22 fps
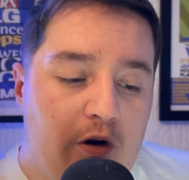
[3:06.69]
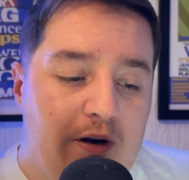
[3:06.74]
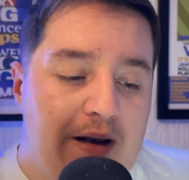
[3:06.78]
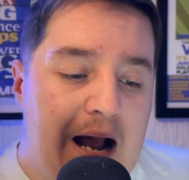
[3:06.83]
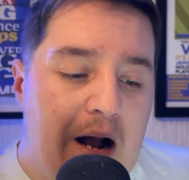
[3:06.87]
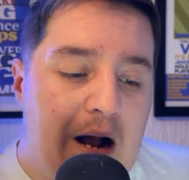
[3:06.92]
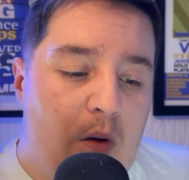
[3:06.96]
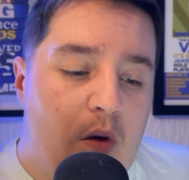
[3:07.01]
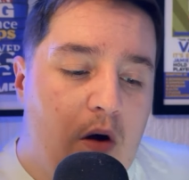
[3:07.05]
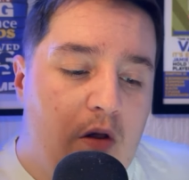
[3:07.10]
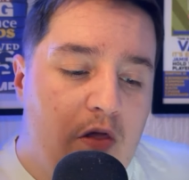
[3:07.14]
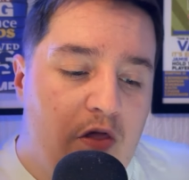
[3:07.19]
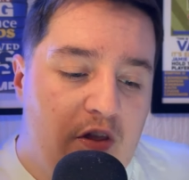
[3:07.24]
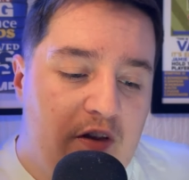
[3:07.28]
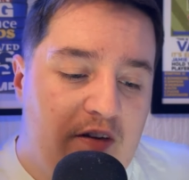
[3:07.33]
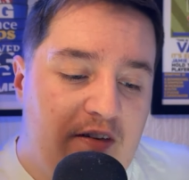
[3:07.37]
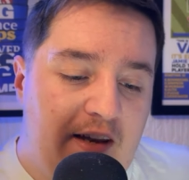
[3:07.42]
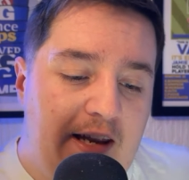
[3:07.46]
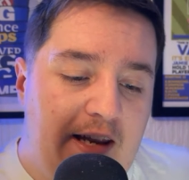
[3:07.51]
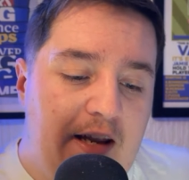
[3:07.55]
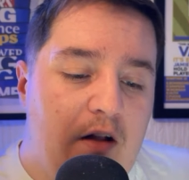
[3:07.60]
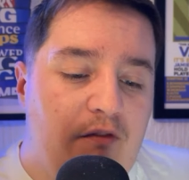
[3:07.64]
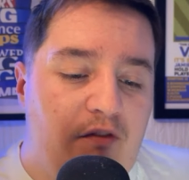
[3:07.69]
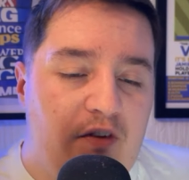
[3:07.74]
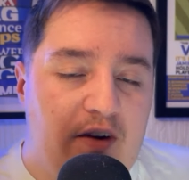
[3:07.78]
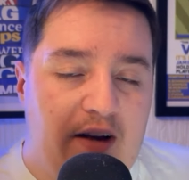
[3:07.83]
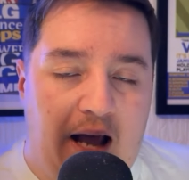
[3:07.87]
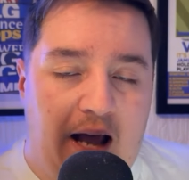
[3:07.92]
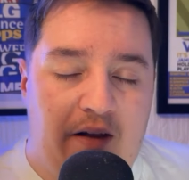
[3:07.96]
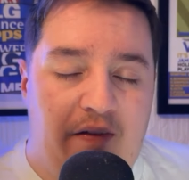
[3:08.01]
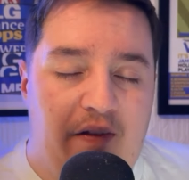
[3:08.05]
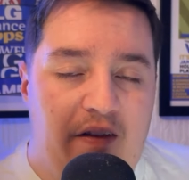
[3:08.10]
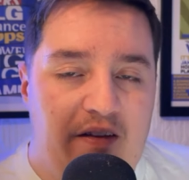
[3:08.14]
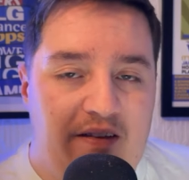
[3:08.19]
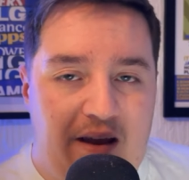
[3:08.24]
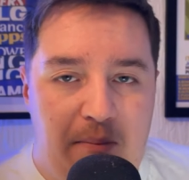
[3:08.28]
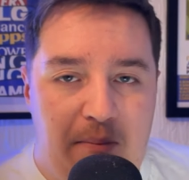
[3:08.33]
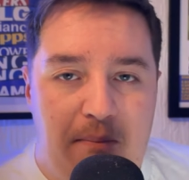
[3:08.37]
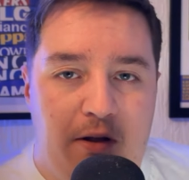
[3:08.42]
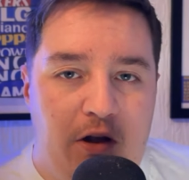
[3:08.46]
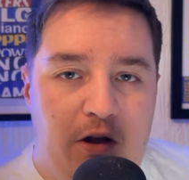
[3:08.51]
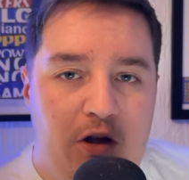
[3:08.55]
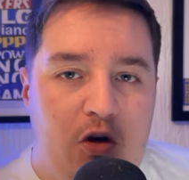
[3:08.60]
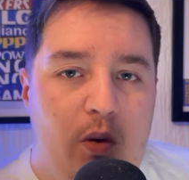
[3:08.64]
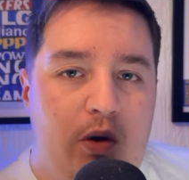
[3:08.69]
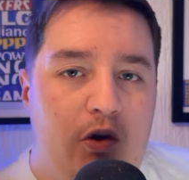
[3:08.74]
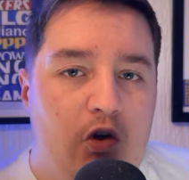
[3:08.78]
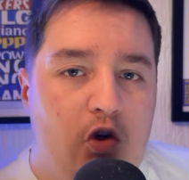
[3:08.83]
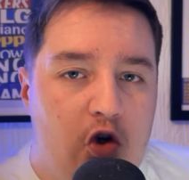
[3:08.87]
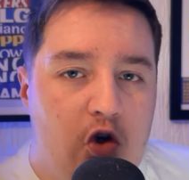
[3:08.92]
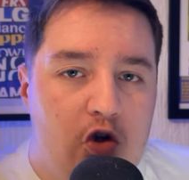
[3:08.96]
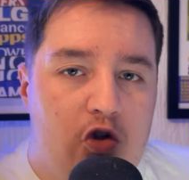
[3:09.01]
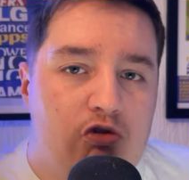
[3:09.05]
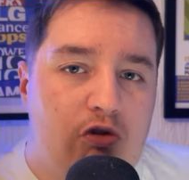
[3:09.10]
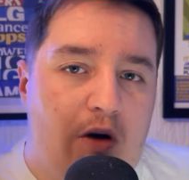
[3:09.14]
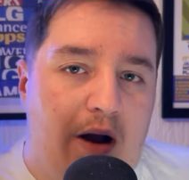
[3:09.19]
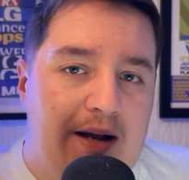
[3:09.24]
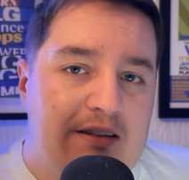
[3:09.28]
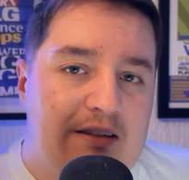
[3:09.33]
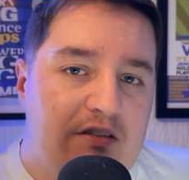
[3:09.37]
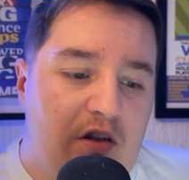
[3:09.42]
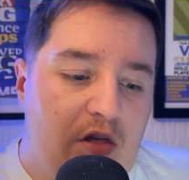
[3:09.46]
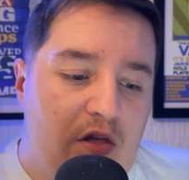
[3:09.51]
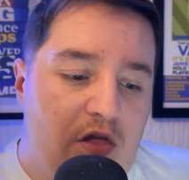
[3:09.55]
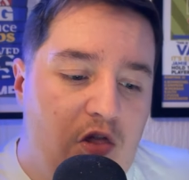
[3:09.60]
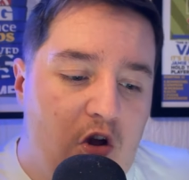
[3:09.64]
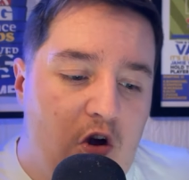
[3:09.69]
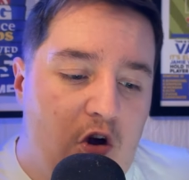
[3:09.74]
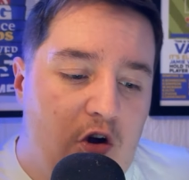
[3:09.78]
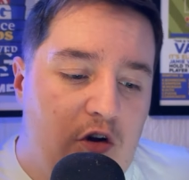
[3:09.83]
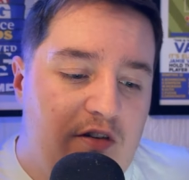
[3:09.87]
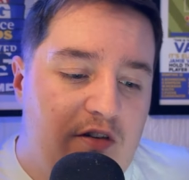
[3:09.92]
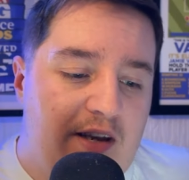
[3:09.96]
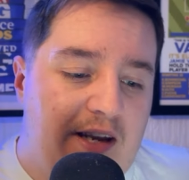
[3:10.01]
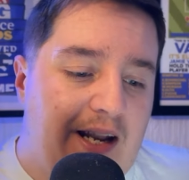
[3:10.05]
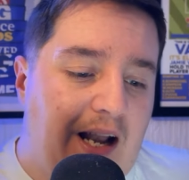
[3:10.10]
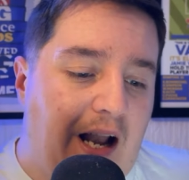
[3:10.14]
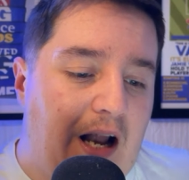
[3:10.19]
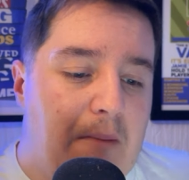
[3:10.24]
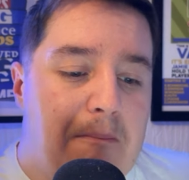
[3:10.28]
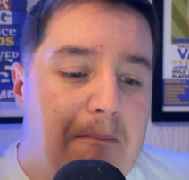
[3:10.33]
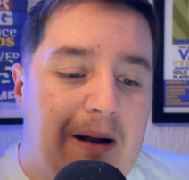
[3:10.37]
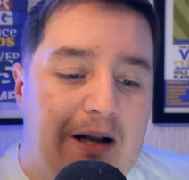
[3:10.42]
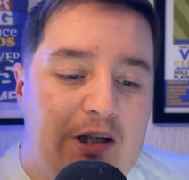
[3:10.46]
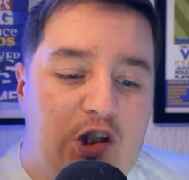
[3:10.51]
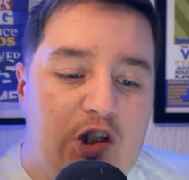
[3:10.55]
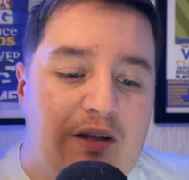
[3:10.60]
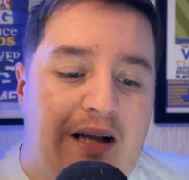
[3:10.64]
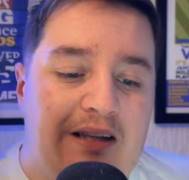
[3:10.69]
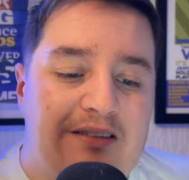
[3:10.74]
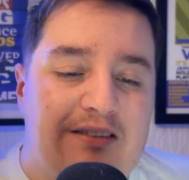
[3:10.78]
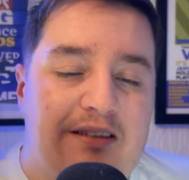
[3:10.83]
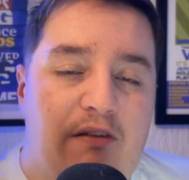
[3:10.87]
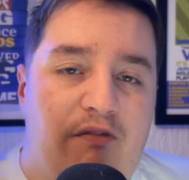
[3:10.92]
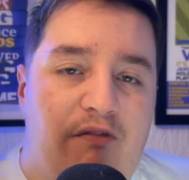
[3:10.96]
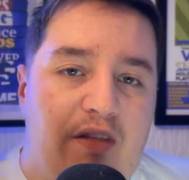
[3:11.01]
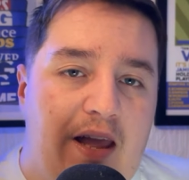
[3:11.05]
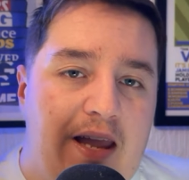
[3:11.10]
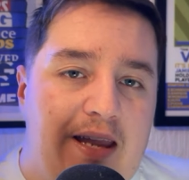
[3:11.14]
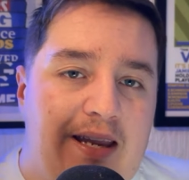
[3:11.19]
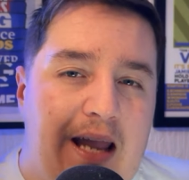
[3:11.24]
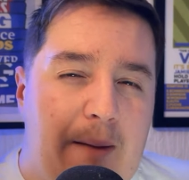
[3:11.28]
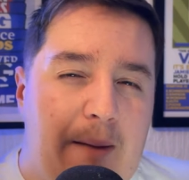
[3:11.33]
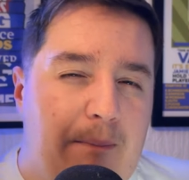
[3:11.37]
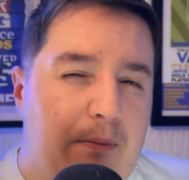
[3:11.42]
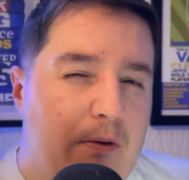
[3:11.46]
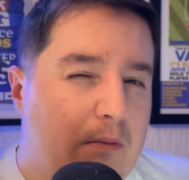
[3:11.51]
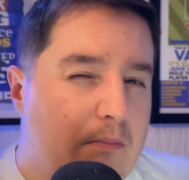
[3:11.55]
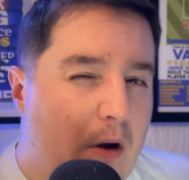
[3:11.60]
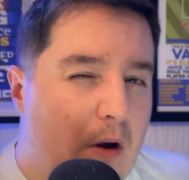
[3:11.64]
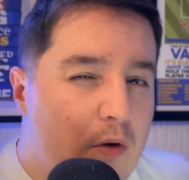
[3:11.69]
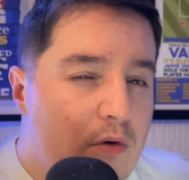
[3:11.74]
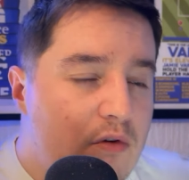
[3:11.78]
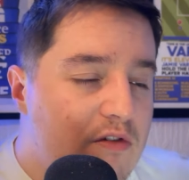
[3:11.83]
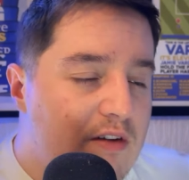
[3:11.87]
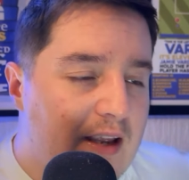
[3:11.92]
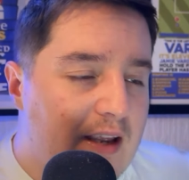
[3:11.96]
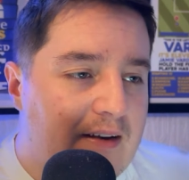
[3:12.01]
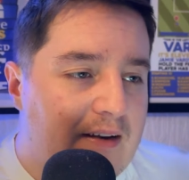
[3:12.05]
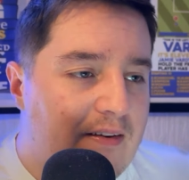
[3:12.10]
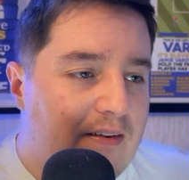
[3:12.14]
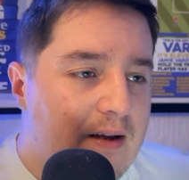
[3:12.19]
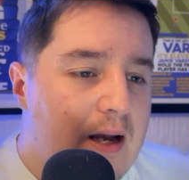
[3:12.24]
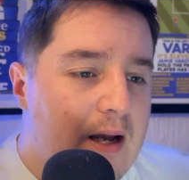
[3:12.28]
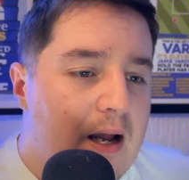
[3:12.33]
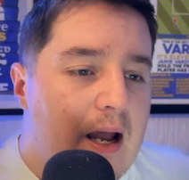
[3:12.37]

Now, the deal for Cannon, the 10 million quid, could rise to 13. I imagine that's if they get promoted.